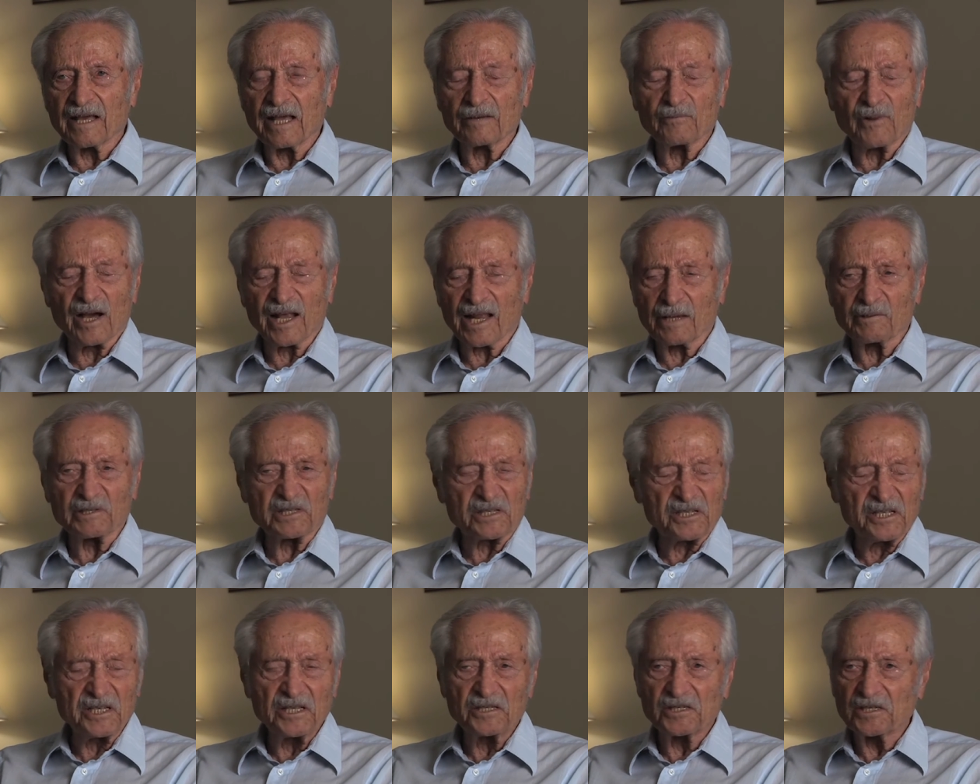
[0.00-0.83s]
And while I was
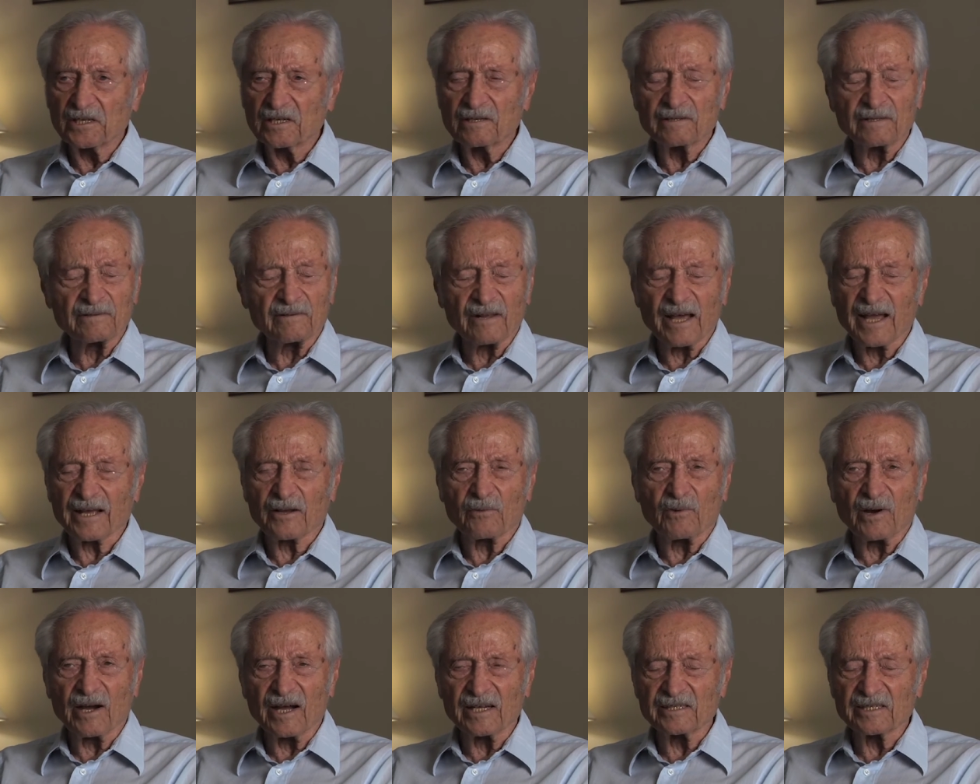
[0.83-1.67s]
teaching,
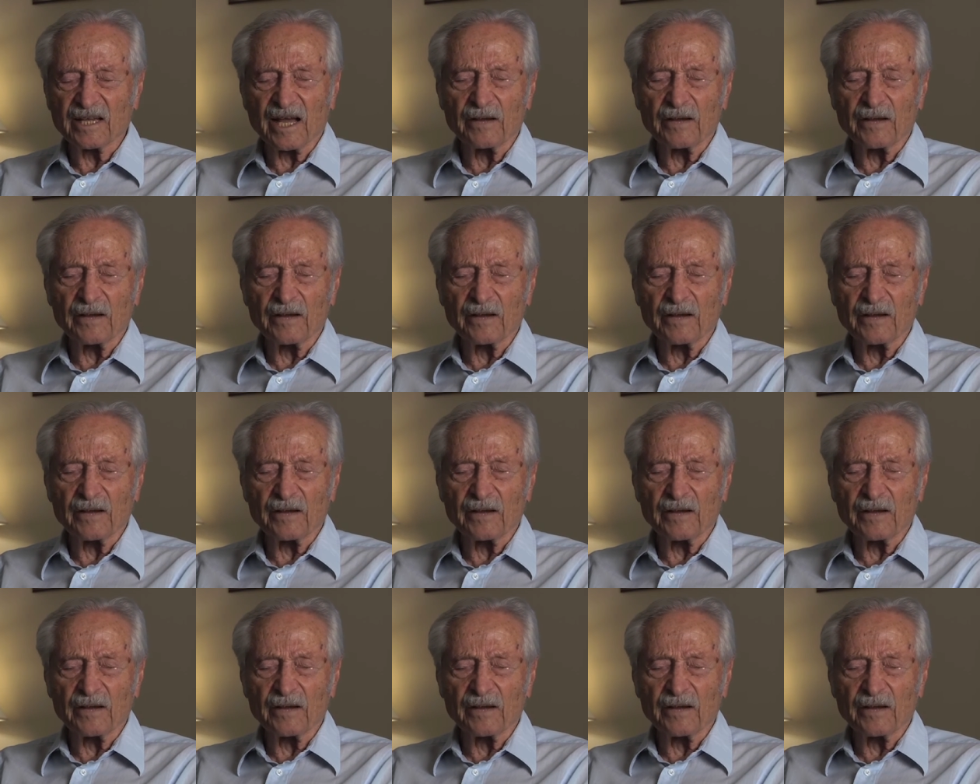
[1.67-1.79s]
likewise,